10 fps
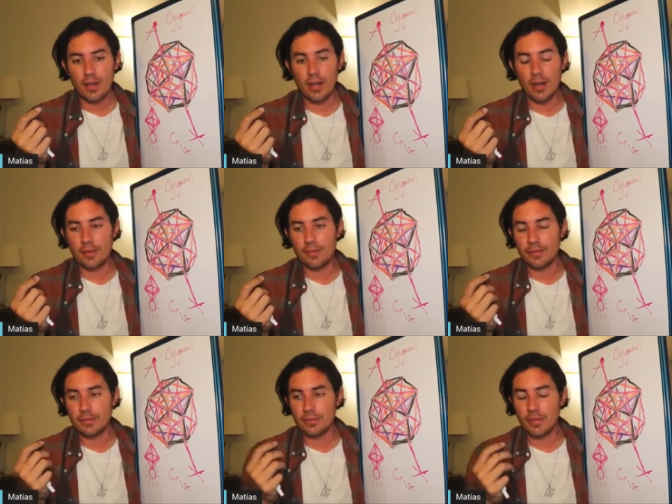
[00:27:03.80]

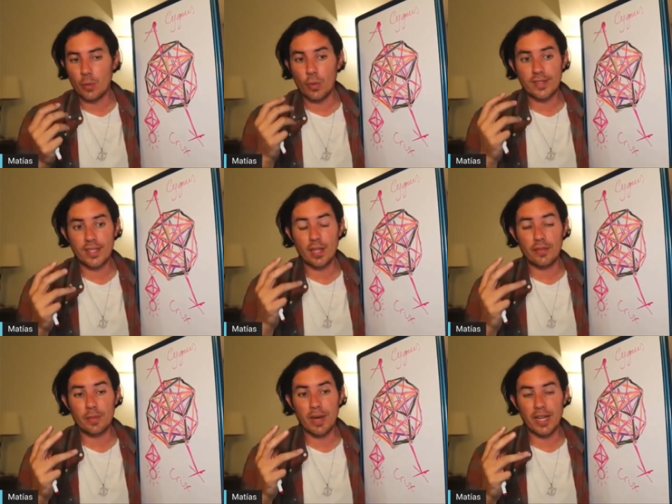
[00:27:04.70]
um, one cell
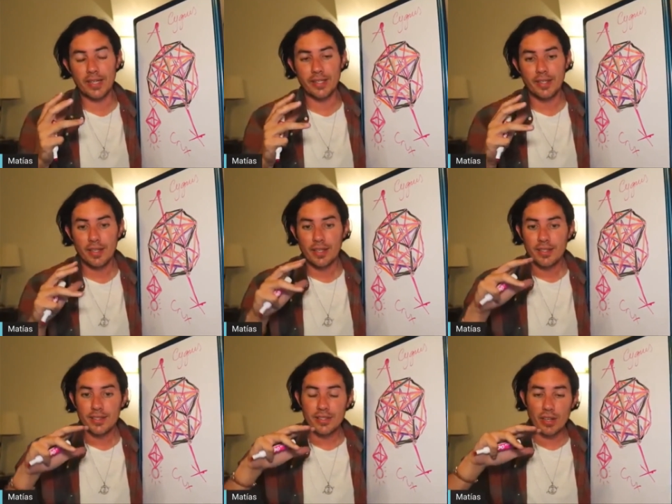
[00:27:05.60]
of the body
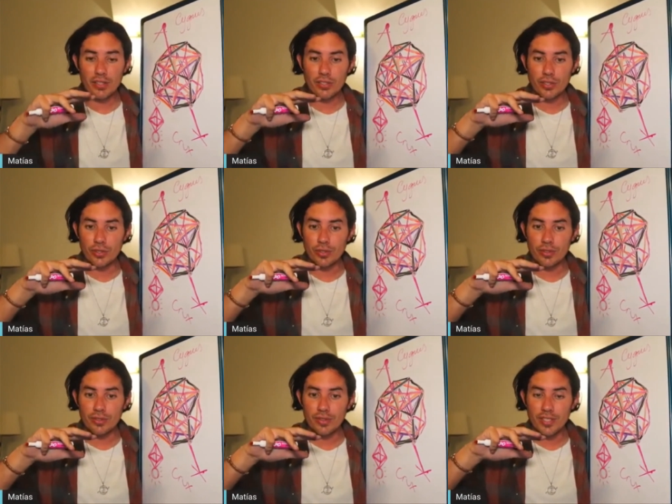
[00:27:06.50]
starts
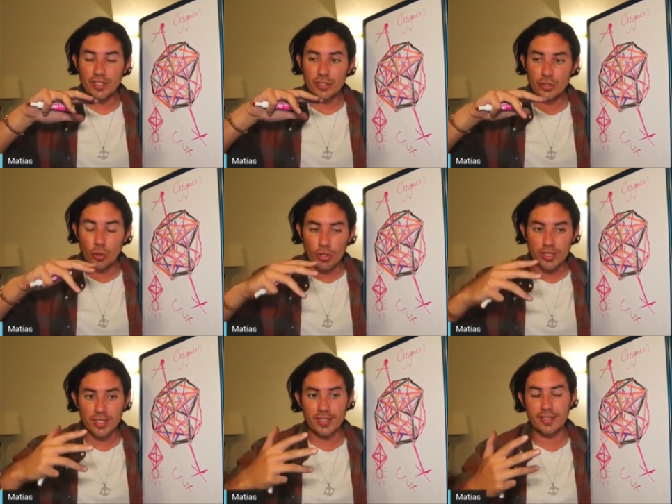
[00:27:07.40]
to
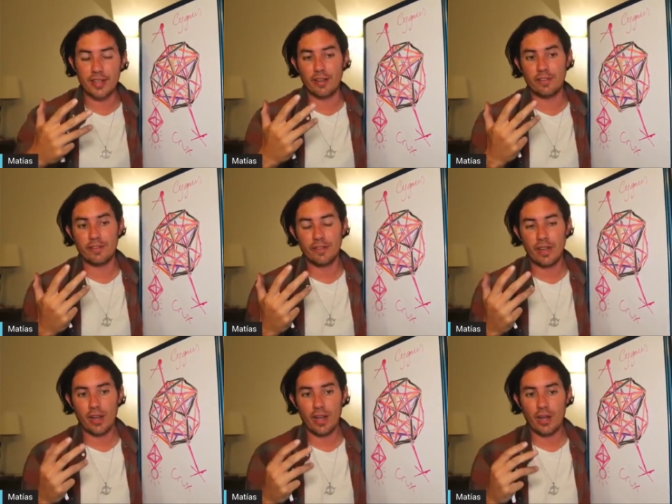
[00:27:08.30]
distort itself
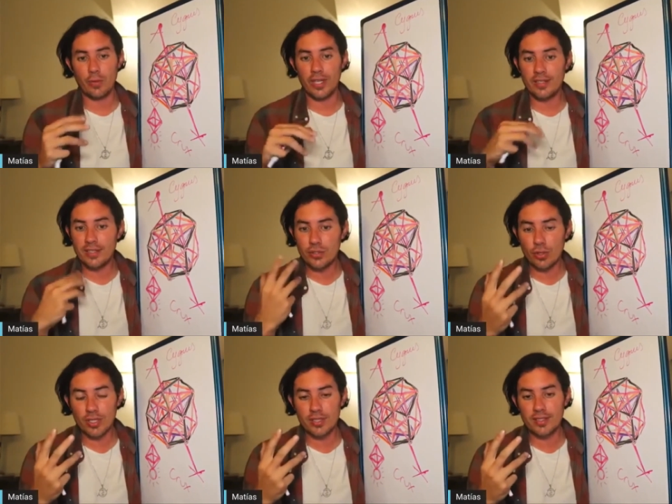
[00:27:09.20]
and when it
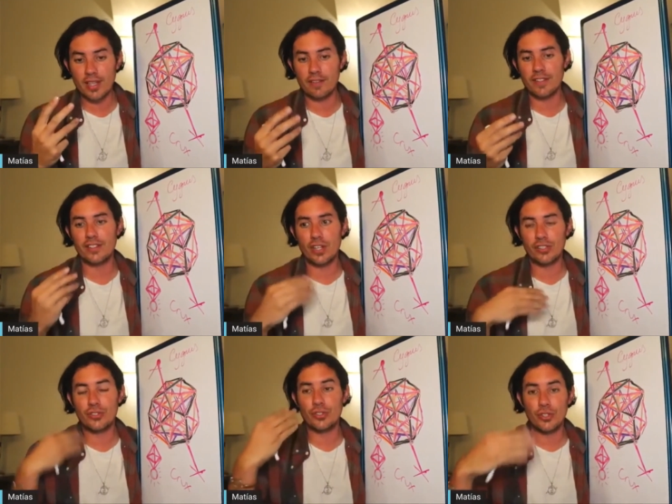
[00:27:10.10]
distorted itself, it
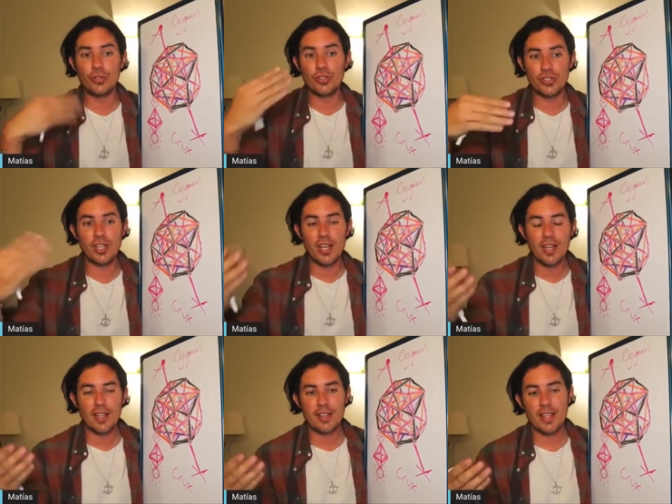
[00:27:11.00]
starts to use
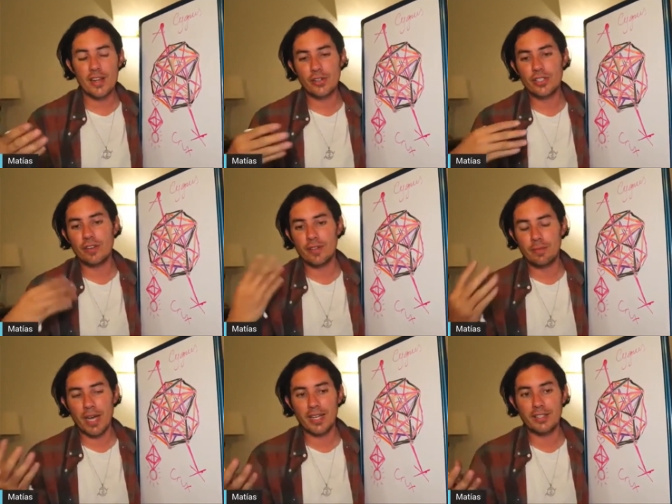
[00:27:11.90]
the energy of
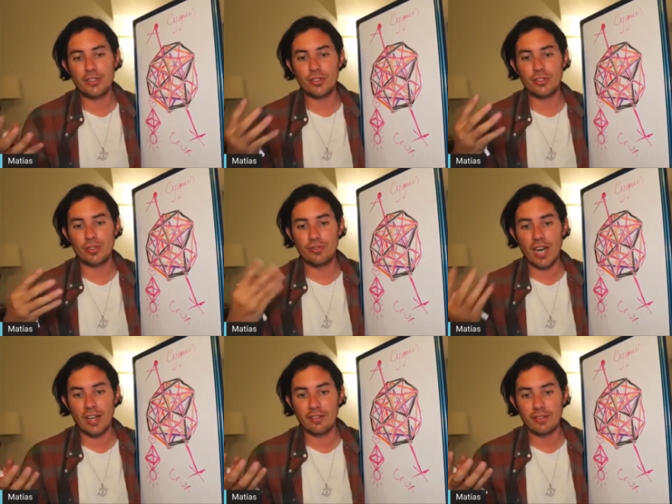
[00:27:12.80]
the body to
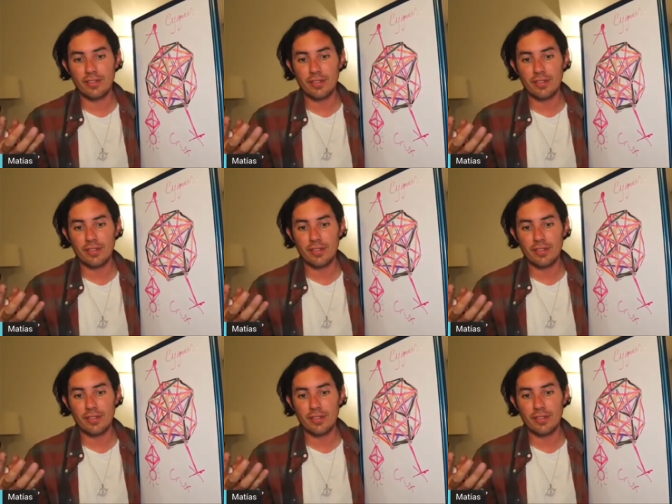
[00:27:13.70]
survive.